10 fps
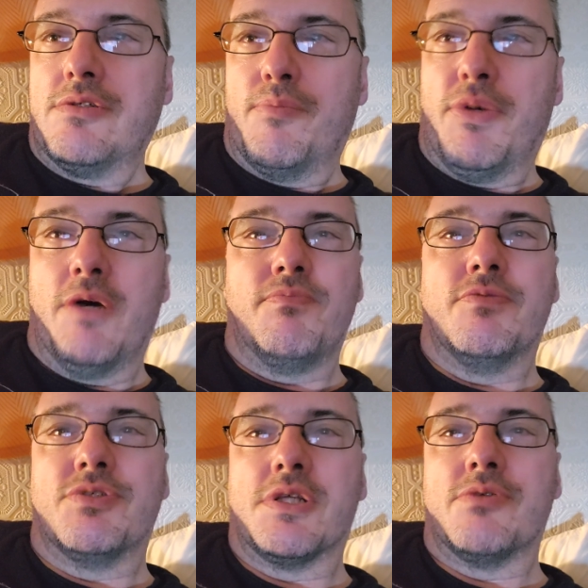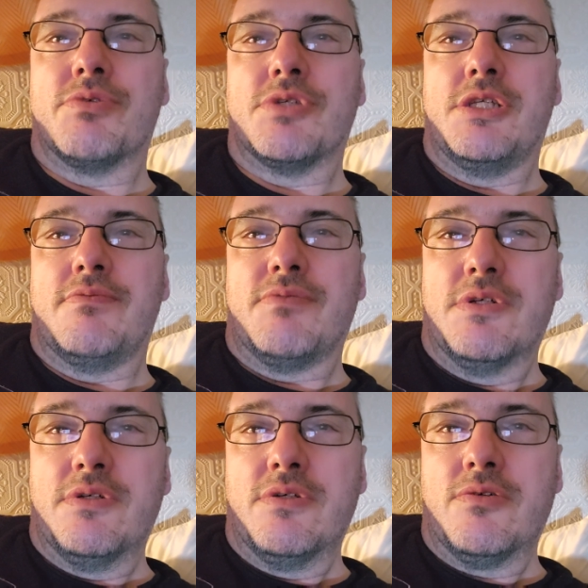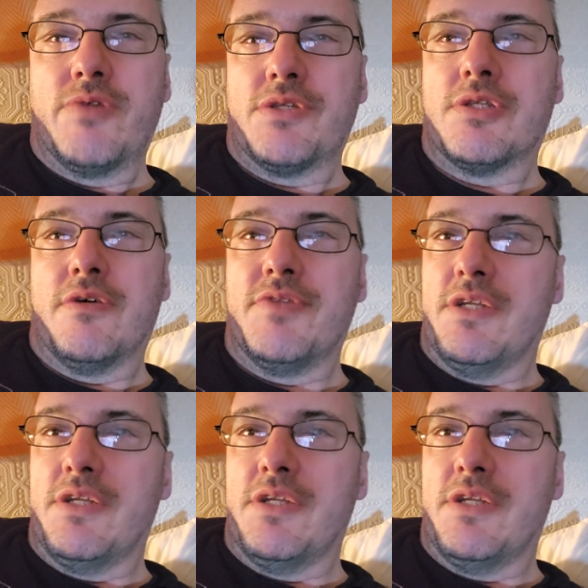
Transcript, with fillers: The pop Ziggler received, great stuff.